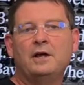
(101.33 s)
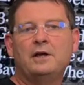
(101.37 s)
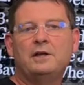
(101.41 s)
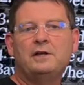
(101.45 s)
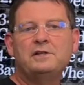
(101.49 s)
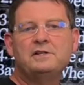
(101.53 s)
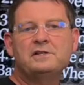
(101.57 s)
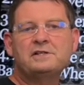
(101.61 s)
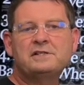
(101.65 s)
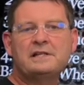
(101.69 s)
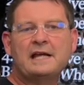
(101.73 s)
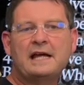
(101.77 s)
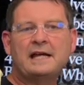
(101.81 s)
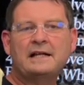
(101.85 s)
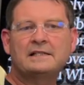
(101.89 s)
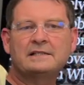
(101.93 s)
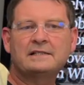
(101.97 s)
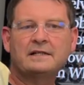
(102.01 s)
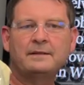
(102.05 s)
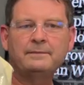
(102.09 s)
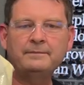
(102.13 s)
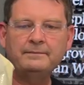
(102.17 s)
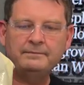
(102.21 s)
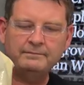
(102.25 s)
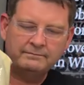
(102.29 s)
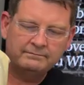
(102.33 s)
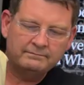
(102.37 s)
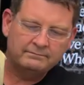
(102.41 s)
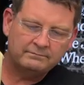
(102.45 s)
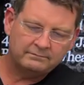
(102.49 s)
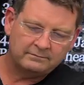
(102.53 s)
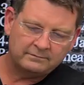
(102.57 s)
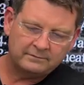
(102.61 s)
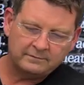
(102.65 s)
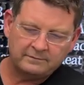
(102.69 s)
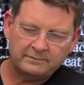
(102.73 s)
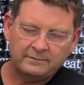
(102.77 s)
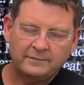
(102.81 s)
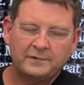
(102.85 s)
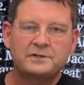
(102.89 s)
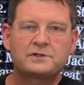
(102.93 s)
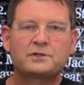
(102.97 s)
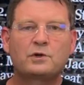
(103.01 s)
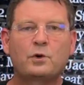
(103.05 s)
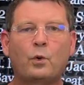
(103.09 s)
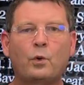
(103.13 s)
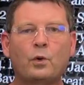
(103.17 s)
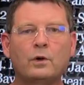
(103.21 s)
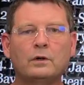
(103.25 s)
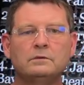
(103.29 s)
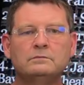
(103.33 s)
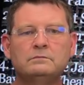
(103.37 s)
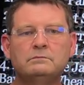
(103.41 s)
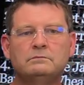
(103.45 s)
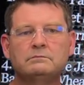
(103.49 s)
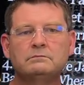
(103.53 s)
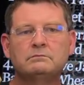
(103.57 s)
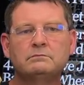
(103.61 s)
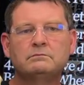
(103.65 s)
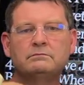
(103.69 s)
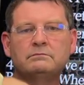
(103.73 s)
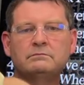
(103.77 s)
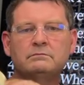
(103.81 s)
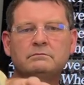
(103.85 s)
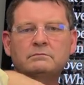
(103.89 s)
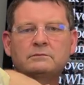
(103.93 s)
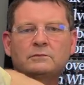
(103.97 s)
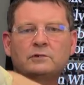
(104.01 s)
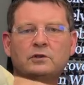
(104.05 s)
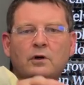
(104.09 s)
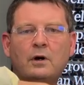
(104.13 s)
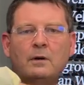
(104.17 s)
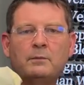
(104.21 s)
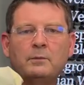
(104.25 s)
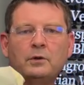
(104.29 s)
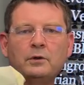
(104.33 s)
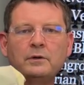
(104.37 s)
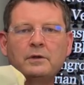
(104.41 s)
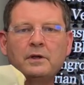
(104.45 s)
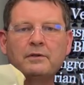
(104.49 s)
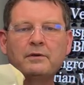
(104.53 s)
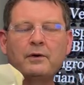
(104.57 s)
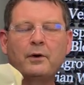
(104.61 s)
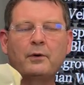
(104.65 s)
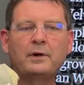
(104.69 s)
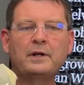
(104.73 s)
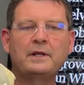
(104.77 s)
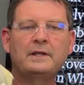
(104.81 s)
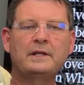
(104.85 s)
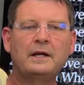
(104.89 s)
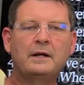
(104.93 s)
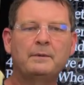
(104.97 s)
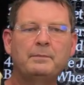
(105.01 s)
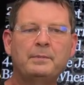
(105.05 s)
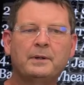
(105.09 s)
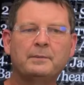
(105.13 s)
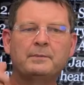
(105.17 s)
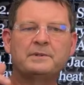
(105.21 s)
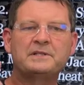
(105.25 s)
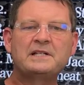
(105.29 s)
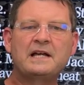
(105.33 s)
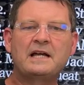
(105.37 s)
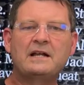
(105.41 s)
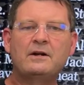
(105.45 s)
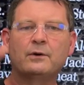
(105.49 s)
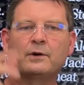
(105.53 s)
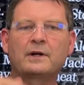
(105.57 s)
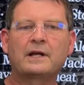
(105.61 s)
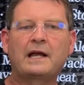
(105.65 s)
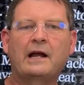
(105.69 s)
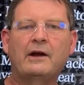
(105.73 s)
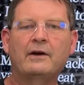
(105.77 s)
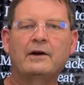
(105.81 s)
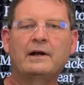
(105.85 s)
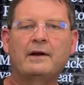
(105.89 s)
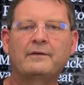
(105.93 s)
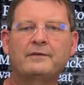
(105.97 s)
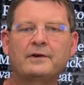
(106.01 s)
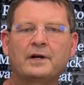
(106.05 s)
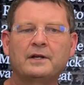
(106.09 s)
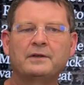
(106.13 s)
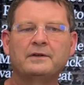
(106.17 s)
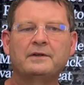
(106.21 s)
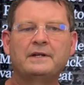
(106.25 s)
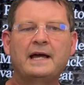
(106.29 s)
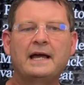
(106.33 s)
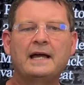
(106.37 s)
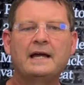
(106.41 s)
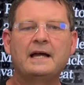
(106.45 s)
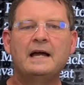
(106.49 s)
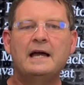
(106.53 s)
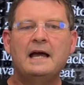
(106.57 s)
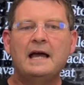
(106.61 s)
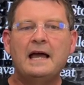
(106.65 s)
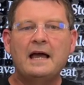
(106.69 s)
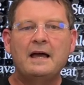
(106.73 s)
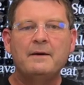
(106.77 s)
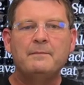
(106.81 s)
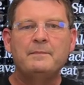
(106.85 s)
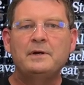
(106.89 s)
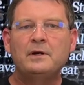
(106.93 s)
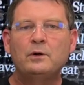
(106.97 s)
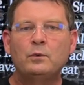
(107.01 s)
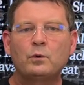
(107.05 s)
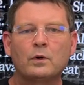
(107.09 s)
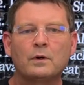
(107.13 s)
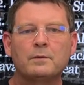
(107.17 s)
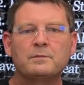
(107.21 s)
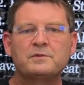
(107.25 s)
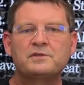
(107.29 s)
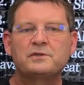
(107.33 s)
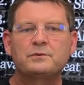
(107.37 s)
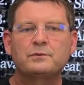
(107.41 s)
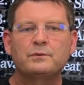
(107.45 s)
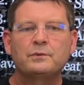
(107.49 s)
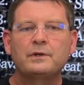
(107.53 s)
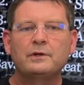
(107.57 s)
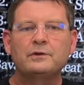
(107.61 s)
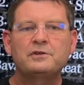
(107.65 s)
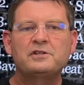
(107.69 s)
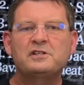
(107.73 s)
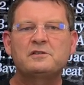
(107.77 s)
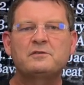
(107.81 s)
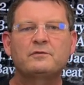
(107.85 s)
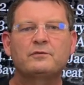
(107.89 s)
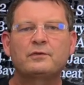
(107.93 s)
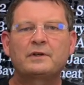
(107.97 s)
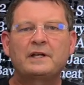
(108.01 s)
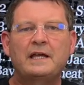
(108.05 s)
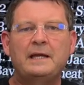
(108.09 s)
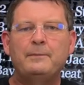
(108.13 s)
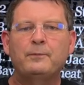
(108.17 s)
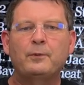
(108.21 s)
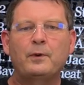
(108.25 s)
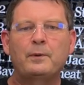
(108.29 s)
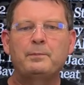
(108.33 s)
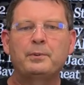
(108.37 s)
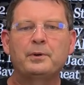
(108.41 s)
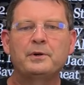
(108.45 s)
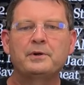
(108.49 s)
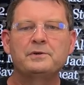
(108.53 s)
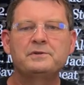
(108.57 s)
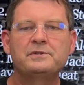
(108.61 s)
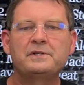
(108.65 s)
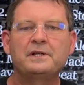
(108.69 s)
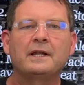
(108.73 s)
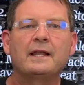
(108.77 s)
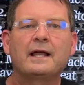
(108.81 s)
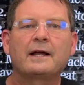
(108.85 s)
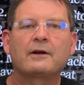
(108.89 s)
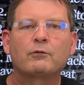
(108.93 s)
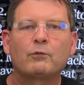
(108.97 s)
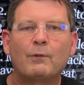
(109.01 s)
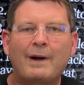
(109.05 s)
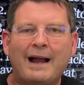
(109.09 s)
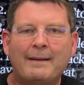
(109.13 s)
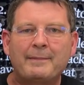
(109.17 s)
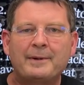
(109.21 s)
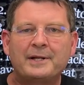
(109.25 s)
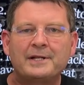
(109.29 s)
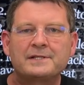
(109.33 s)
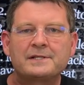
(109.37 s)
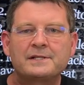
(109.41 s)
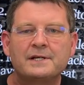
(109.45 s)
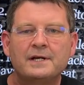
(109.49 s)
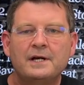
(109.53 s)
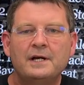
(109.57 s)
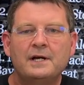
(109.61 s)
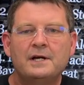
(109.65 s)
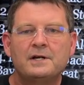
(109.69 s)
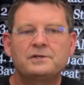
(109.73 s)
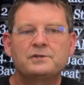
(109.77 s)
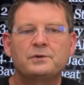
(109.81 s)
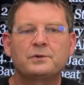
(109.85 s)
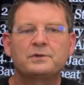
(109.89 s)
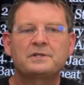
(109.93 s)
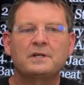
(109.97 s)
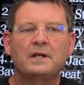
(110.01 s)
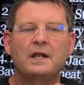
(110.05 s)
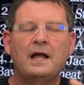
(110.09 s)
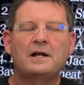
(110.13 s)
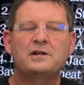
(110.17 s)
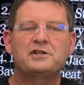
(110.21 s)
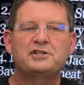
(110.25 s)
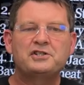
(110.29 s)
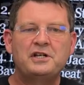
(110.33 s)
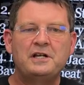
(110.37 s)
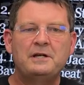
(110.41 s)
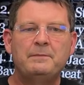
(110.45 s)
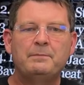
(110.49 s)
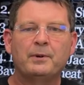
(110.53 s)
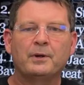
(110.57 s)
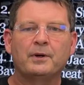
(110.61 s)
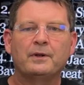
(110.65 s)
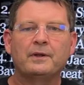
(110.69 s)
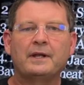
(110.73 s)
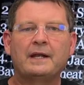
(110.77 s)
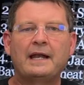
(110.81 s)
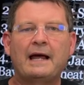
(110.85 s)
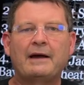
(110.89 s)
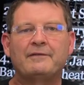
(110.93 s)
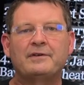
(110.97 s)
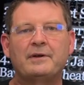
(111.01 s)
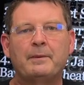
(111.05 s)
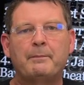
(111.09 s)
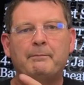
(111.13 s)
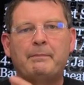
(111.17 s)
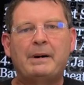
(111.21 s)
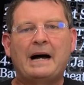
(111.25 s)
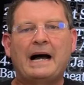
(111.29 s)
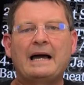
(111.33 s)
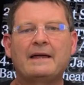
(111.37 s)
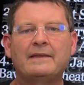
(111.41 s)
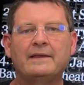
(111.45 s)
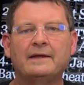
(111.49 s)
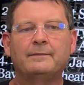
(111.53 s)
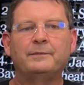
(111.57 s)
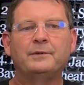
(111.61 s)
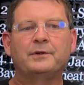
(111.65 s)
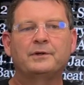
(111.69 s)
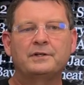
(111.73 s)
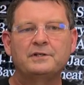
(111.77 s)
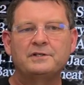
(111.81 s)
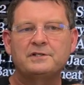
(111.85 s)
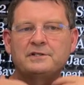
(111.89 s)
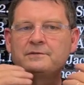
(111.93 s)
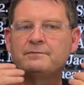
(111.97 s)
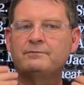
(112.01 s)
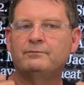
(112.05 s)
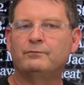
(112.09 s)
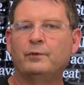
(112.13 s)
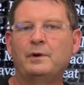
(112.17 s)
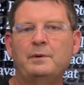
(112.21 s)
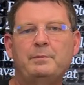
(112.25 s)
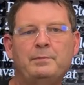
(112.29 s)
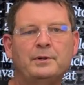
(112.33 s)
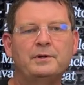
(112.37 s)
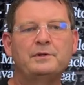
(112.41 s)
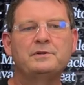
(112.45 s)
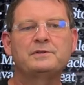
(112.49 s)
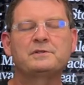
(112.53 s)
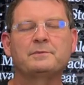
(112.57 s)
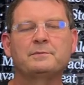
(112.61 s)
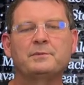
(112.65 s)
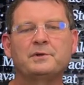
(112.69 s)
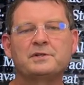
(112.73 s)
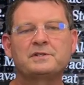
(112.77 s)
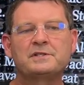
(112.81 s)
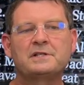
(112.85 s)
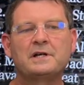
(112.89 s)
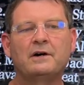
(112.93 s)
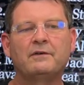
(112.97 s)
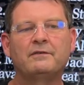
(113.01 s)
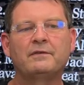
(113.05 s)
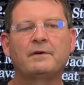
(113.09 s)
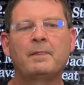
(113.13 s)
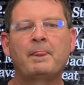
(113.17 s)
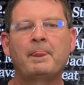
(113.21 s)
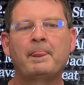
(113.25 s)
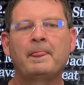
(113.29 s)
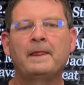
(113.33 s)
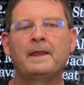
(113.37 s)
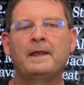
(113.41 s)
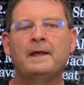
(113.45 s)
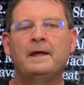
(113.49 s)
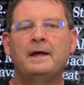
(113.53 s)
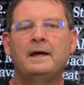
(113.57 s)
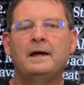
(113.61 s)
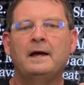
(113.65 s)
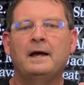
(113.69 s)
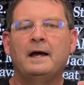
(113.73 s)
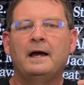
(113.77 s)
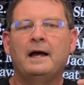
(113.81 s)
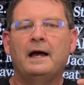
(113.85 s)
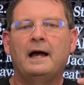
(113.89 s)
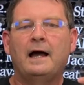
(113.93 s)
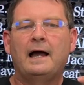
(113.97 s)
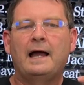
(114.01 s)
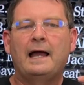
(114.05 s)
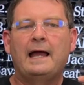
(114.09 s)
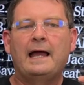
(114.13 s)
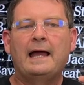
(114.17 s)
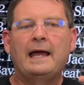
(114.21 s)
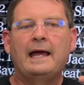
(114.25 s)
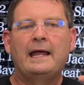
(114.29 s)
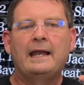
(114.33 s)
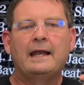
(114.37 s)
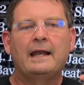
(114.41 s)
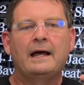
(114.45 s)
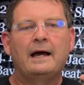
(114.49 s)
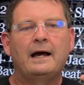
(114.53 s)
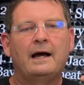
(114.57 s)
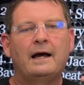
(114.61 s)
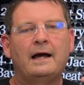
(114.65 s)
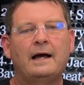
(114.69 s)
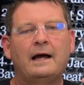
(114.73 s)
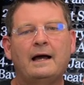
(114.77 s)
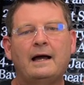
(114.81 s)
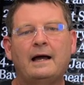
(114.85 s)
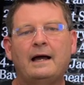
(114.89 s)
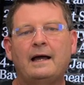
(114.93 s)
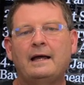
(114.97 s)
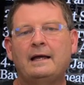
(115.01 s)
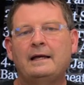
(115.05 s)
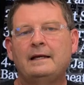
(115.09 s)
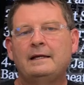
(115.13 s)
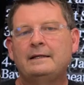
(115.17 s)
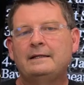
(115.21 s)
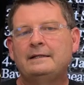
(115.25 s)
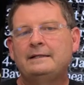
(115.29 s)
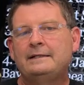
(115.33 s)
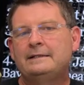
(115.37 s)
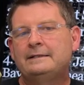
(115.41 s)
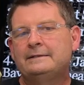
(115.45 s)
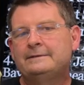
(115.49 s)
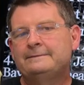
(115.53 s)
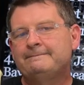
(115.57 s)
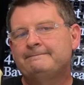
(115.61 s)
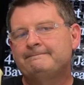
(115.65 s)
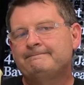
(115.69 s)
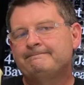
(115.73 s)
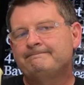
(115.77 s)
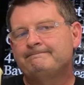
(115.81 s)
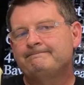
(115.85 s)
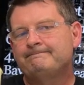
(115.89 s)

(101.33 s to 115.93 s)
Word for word: you just take some, this corn crumble, you throw it in there, put a potato or carrot every other day, and mealworms, they'll just keep reproducing like rabbits. So it's a lot cheaper than having to buy them. You can just reproduce them yourself. And uh, you know,